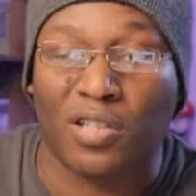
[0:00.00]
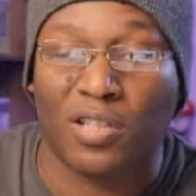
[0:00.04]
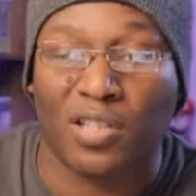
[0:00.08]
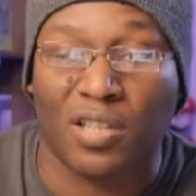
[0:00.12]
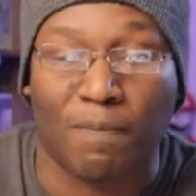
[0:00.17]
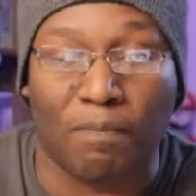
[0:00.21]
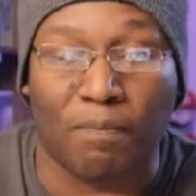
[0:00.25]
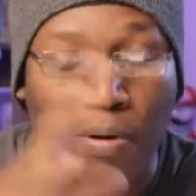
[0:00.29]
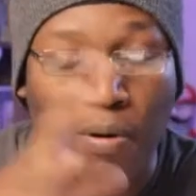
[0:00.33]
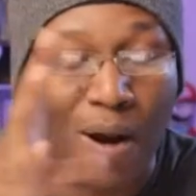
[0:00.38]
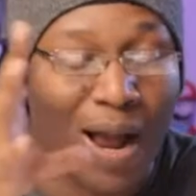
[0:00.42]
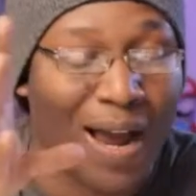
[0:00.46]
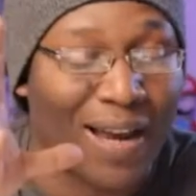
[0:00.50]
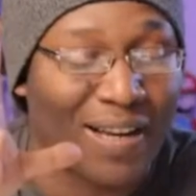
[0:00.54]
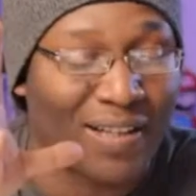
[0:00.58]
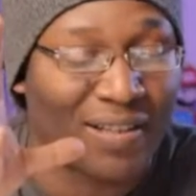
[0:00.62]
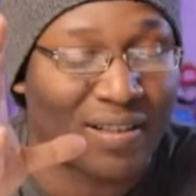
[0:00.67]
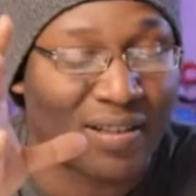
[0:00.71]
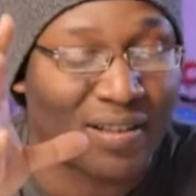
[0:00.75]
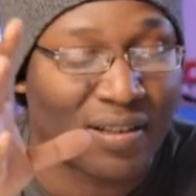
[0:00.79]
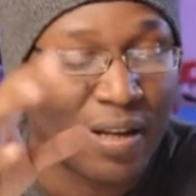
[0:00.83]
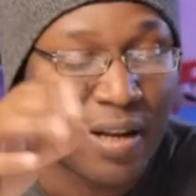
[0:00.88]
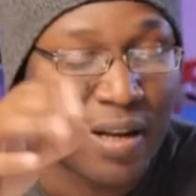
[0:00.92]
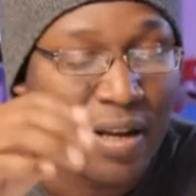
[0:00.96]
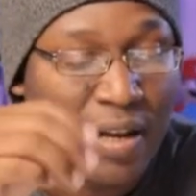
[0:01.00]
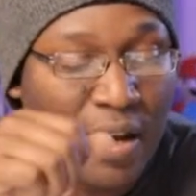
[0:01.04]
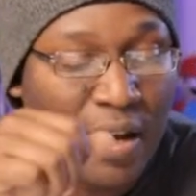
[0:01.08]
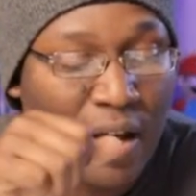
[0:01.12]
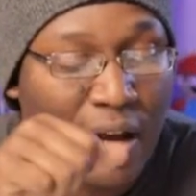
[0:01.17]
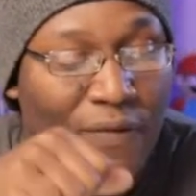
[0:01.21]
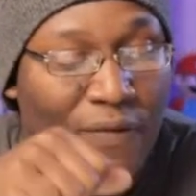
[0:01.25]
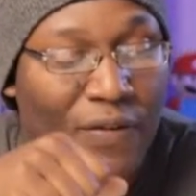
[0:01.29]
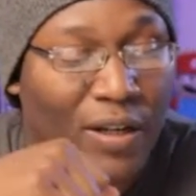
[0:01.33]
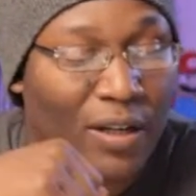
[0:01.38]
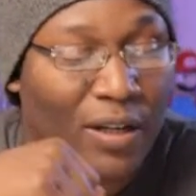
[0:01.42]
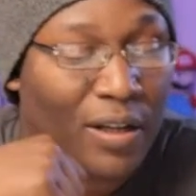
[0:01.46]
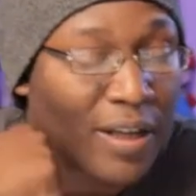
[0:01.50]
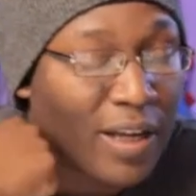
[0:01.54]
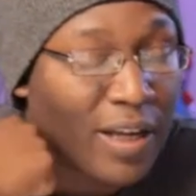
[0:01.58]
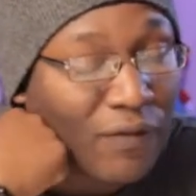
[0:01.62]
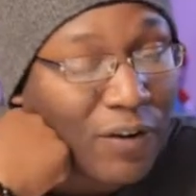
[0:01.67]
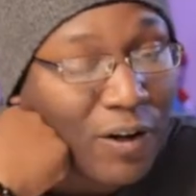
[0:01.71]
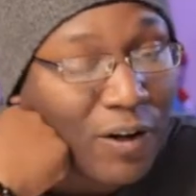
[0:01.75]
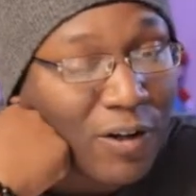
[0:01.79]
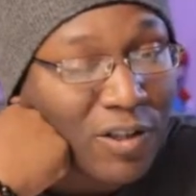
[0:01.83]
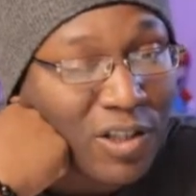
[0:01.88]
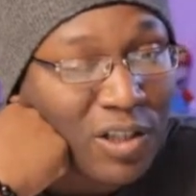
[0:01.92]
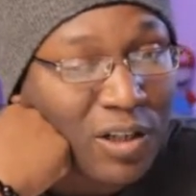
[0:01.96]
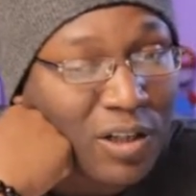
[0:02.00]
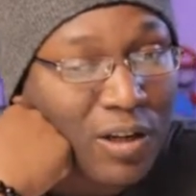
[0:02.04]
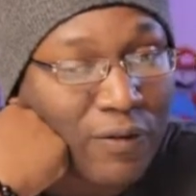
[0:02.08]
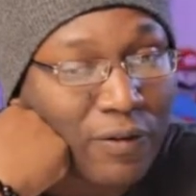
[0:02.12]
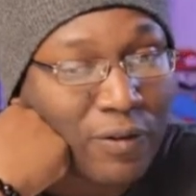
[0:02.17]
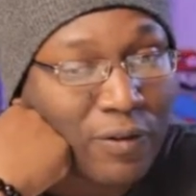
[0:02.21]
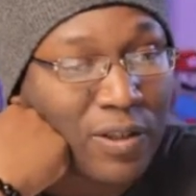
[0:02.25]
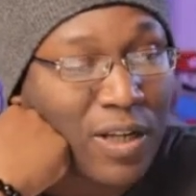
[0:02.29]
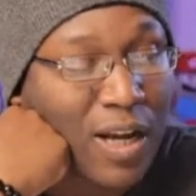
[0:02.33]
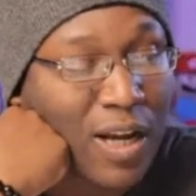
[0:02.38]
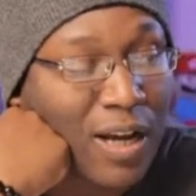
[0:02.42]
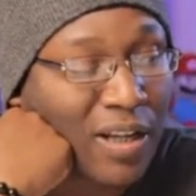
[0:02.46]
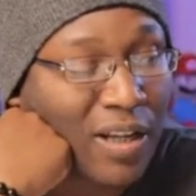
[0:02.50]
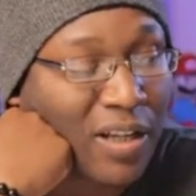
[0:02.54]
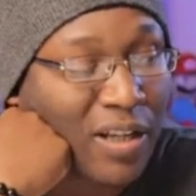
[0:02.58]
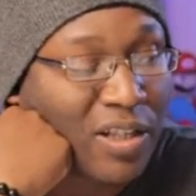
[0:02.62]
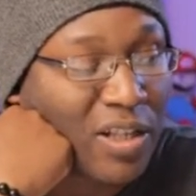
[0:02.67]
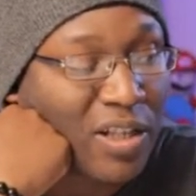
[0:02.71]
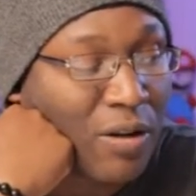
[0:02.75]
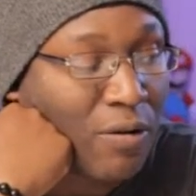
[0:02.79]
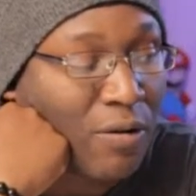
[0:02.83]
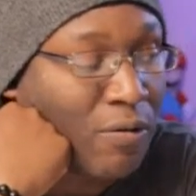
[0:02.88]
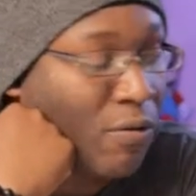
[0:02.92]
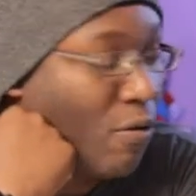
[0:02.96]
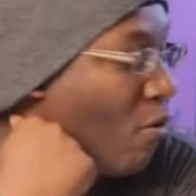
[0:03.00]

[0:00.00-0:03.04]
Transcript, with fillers: the price of a clean version of Otogi 2.